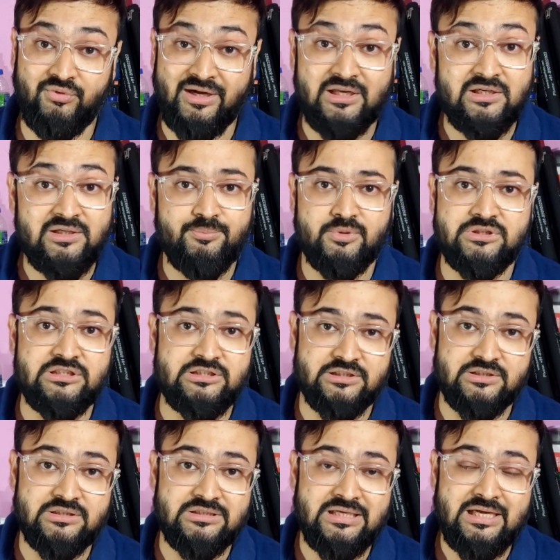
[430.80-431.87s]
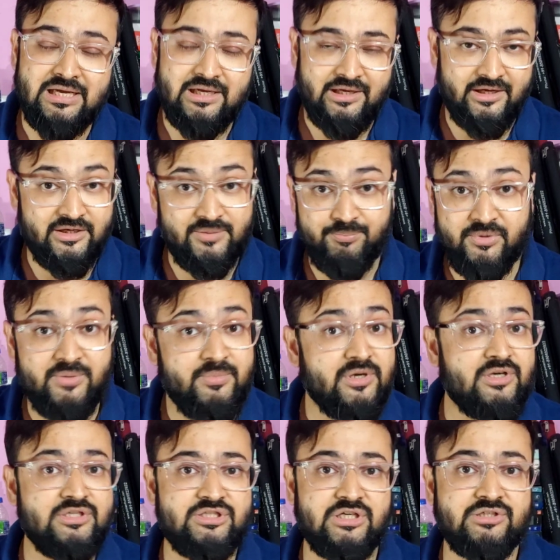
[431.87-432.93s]
faculty positions in the
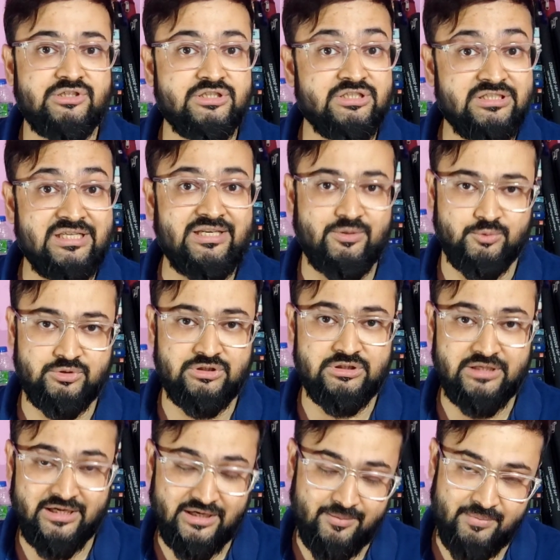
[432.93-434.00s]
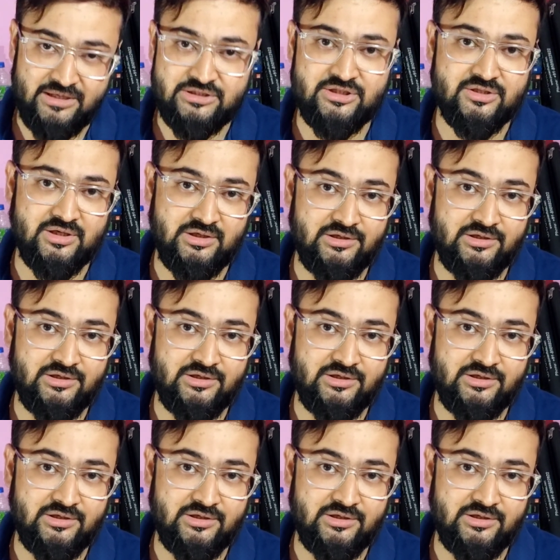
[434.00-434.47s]
premier research institutes that I mentioned